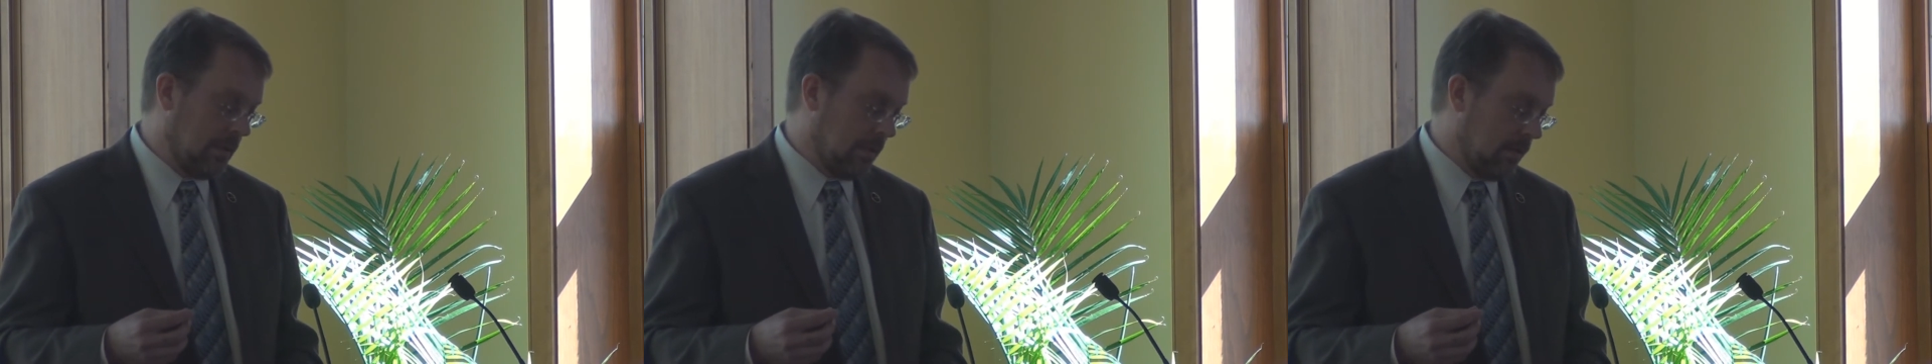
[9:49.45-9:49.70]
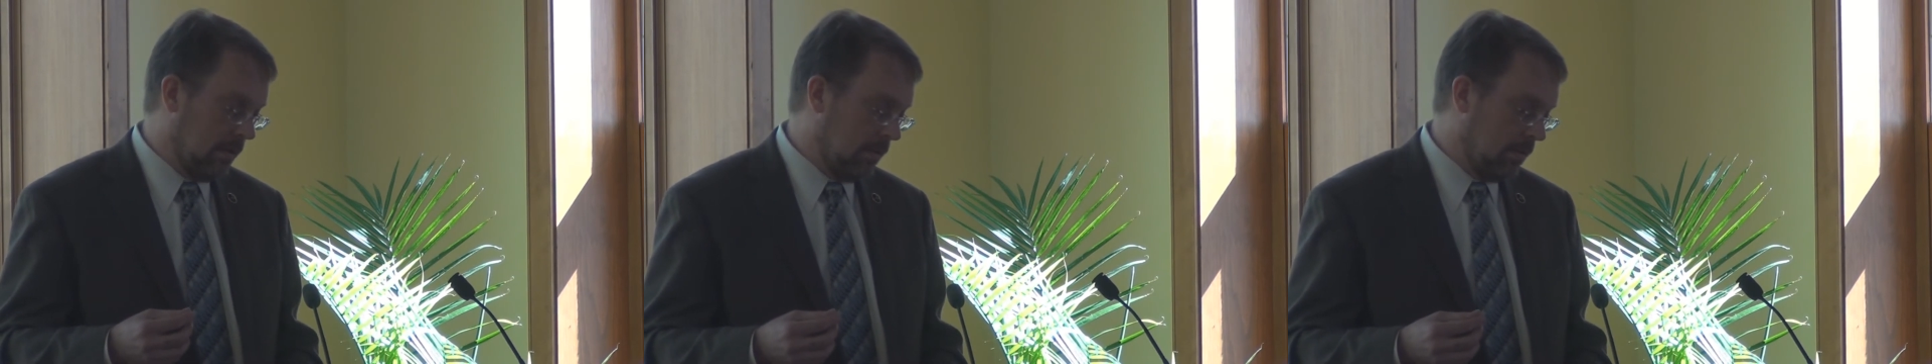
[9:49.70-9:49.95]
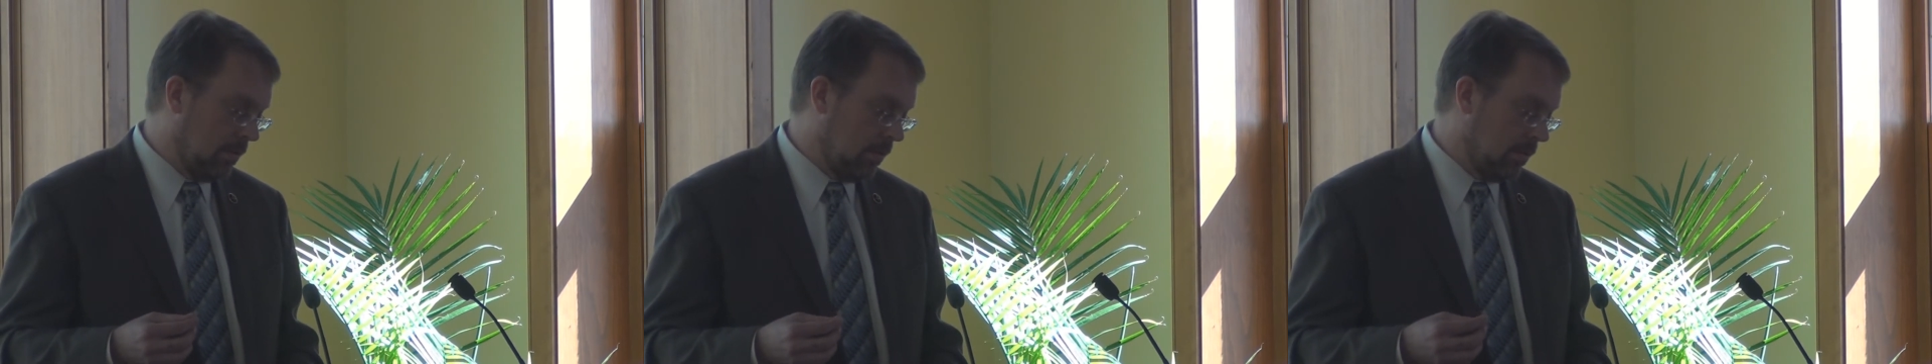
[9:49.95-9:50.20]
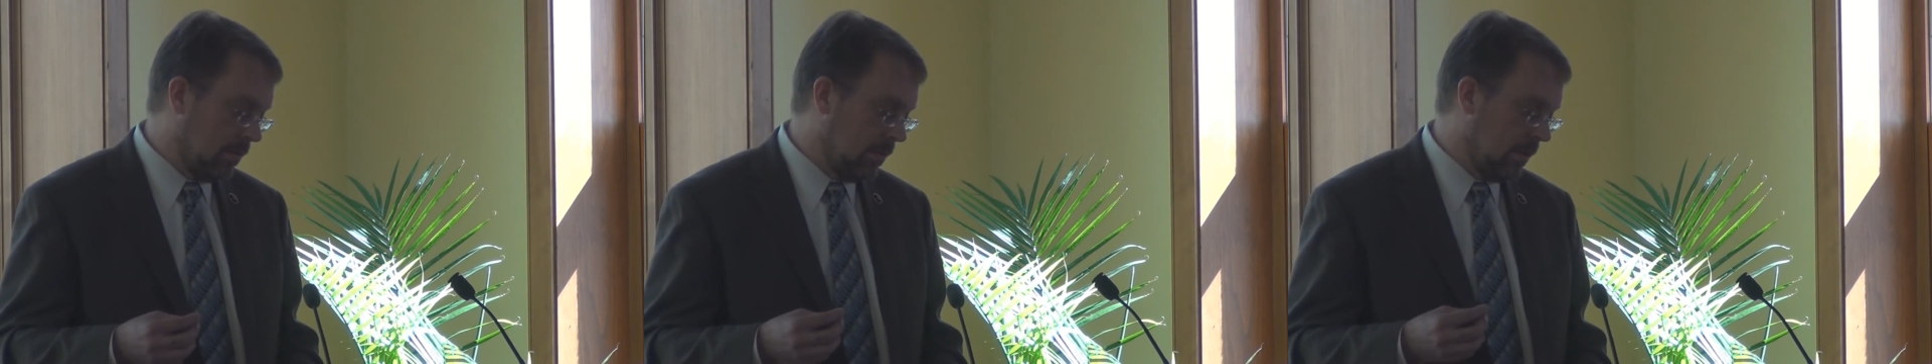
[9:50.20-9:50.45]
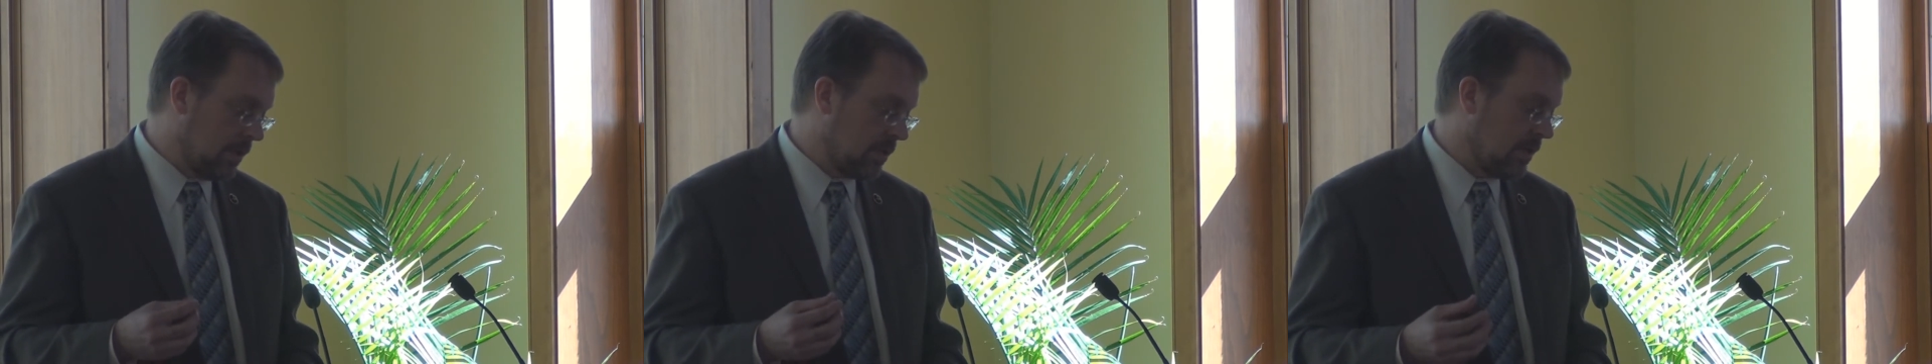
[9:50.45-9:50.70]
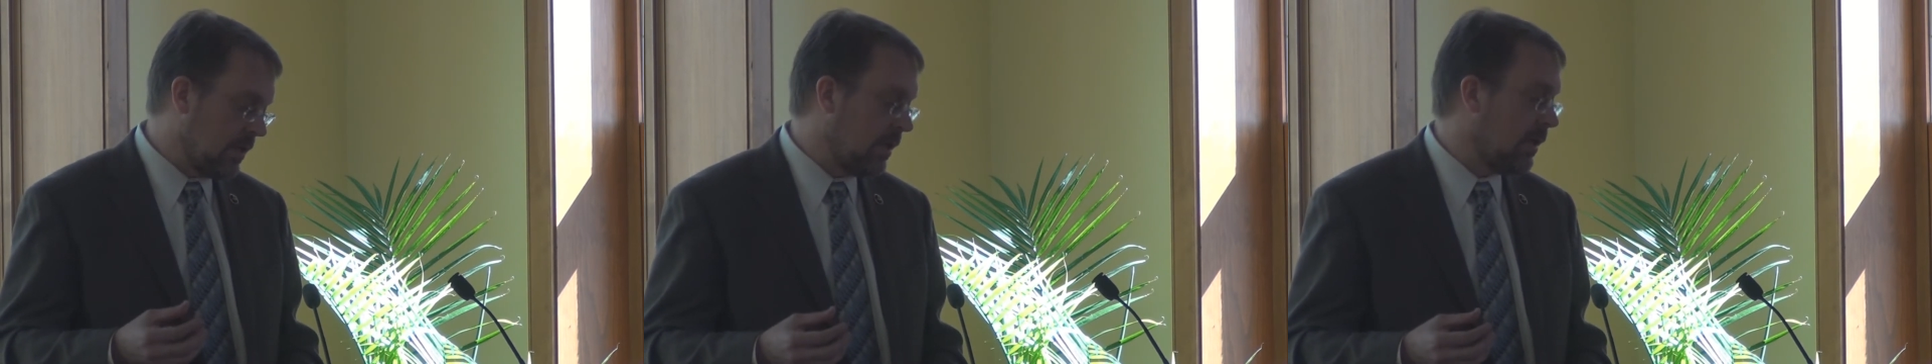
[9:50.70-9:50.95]
Lou
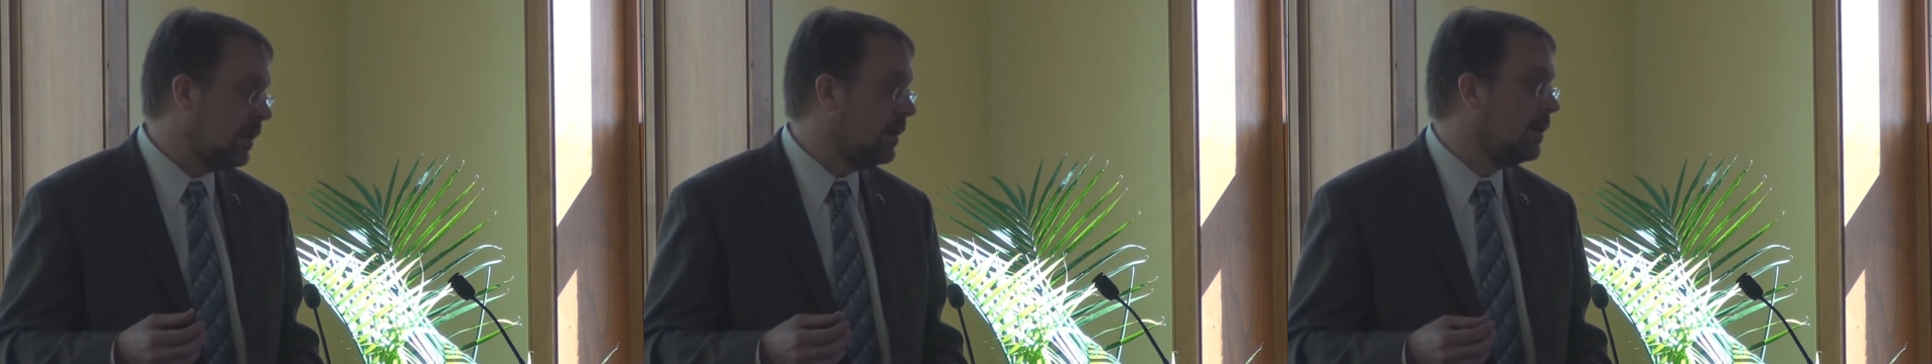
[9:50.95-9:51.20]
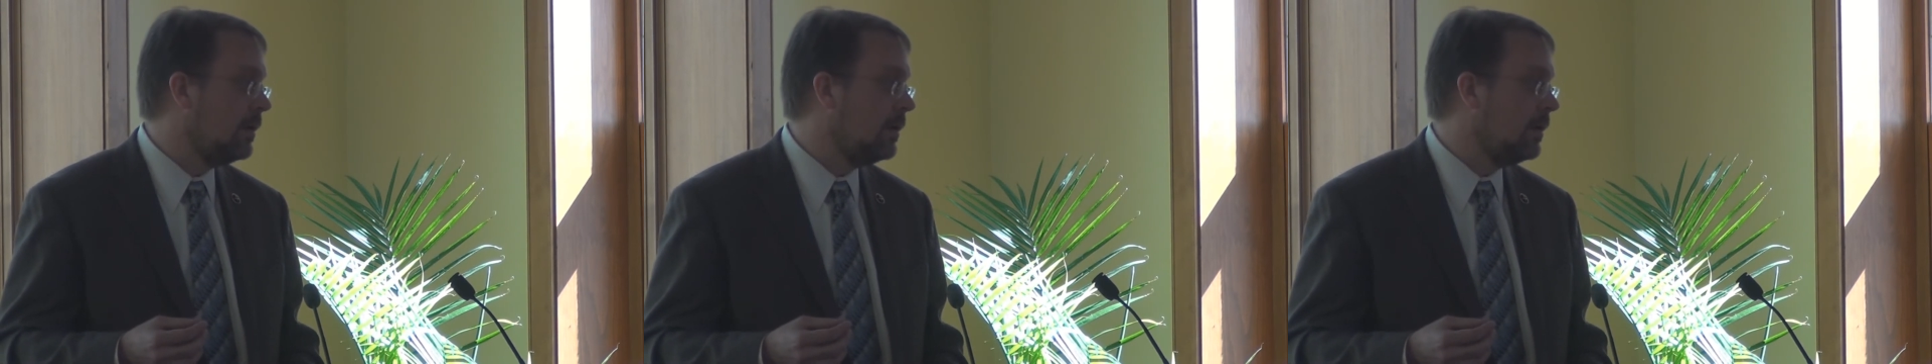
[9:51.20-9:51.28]
Lingji,